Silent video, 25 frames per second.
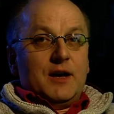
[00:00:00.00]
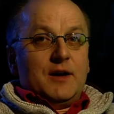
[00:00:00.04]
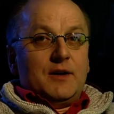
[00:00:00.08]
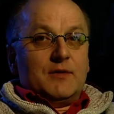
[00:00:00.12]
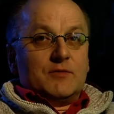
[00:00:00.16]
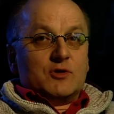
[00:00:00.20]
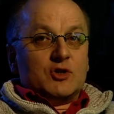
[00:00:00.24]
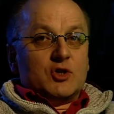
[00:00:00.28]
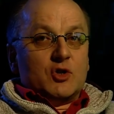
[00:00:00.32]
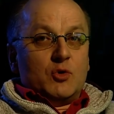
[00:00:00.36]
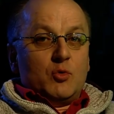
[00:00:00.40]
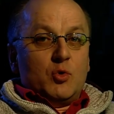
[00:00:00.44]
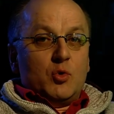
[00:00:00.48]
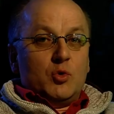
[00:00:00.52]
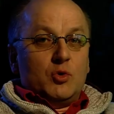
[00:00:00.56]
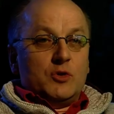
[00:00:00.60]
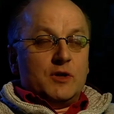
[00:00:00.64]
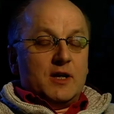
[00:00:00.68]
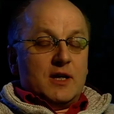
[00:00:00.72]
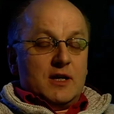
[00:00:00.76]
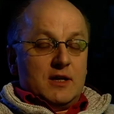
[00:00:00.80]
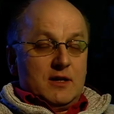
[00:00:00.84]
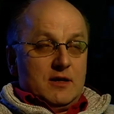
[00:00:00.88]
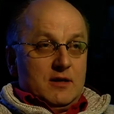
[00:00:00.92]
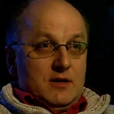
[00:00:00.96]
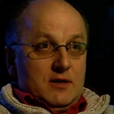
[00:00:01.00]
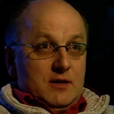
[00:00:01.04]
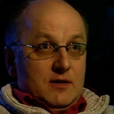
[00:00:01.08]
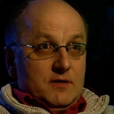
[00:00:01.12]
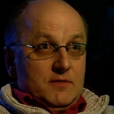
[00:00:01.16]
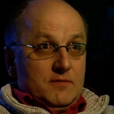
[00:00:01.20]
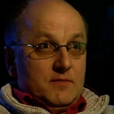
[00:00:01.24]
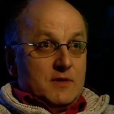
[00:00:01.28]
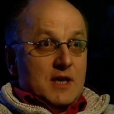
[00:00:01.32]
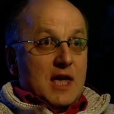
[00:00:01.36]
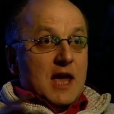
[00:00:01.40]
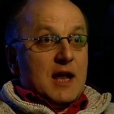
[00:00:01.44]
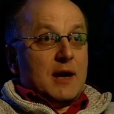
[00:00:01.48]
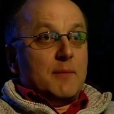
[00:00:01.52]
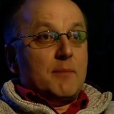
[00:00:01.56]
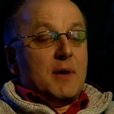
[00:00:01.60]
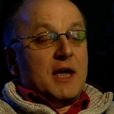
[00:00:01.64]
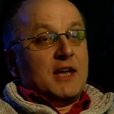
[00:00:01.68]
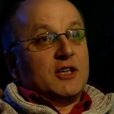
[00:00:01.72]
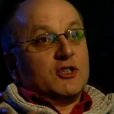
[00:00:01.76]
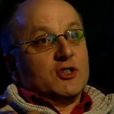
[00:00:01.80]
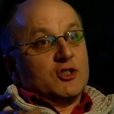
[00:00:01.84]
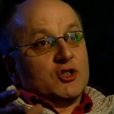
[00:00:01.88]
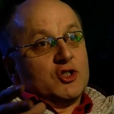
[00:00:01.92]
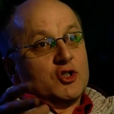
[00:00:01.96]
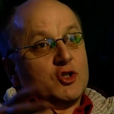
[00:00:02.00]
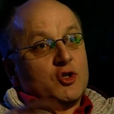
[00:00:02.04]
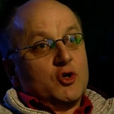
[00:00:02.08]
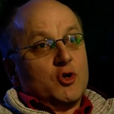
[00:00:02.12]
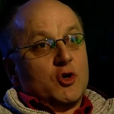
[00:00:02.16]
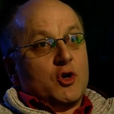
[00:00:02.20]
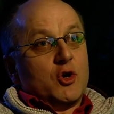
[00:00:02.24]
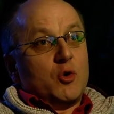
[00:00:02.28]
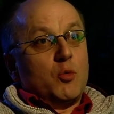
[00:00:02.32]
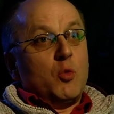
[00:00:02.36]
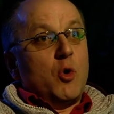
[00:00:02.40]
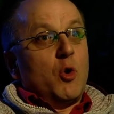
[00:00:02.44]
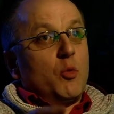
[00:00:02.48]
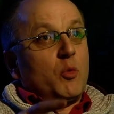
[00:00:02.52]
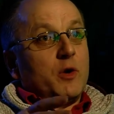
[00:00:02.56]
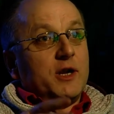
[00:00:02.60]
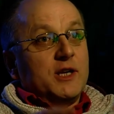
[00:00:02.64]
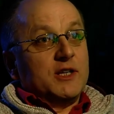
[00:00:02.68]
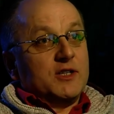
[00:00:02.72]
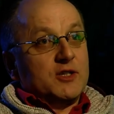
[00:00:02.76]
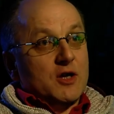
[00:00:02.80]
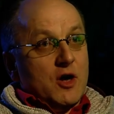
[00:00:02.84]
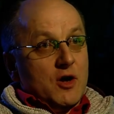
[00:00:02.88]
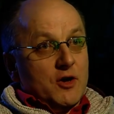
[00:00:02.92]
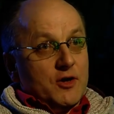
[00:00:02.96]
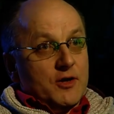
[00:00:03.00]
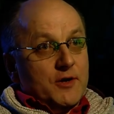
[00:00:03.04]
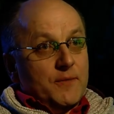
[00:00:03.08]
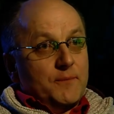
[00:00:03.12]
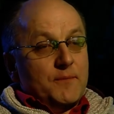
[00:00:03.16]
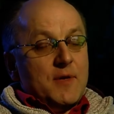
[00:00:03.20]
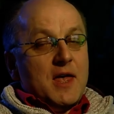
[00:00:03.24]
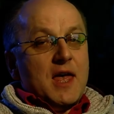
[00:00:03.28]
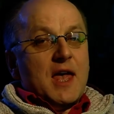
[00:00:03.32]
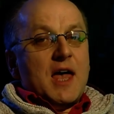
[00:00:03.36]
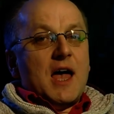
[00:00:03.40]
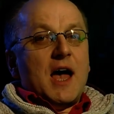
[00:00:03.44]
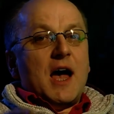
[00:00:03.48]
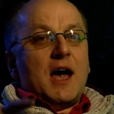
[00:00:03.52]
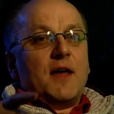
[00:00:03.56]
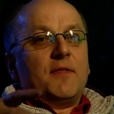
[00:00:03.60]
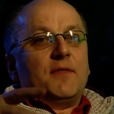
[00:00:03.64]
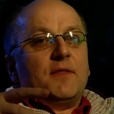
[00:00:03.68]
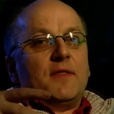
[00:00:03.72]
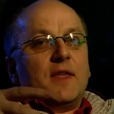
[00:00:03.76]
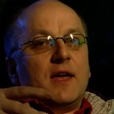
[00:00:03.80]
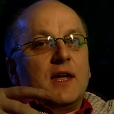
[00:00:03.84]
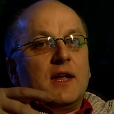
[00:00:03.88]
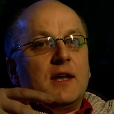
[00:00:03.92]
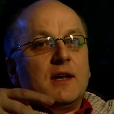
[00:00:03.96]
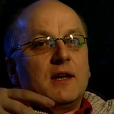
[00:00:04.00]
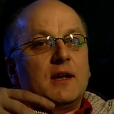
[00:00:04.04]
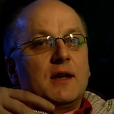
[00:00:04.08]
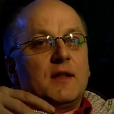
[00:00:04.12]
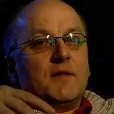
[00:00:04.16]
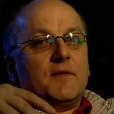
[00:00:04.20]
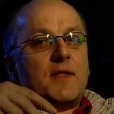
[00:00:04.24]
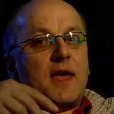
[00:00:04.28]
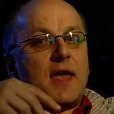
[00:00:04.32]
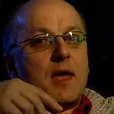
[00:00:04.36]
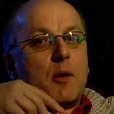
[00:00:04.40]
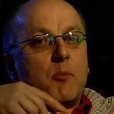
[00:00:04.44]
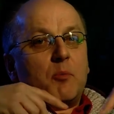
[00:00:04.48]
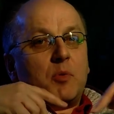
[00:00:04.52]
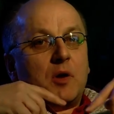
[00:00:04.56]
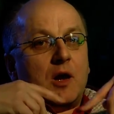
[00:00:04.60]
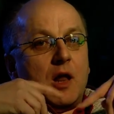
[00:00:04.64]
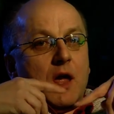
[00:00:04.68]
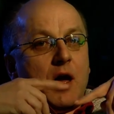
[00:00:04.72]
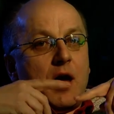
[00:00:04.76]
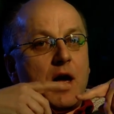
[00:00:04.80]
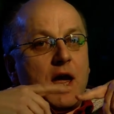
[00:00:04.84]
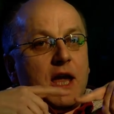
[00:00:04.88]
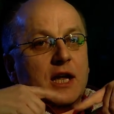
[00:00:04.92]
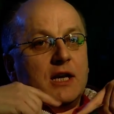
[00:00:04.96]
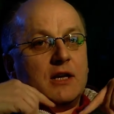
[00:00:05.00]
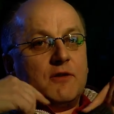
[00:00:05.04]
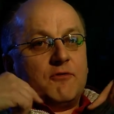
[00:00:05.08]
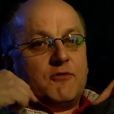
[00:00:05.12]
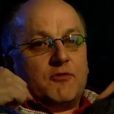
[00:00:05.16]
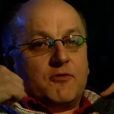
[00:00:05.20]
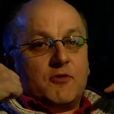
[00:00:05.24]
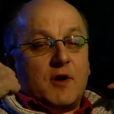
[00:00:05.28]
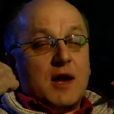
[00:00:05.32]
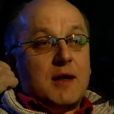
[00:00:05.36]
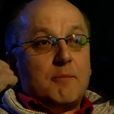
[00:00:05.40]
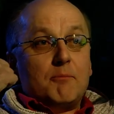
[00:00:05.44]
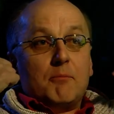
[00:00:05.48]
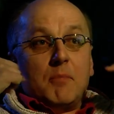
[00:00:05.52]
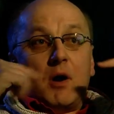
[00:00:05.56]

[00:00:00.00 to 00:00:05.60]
So all the animators took what we'd done, and then they applied frame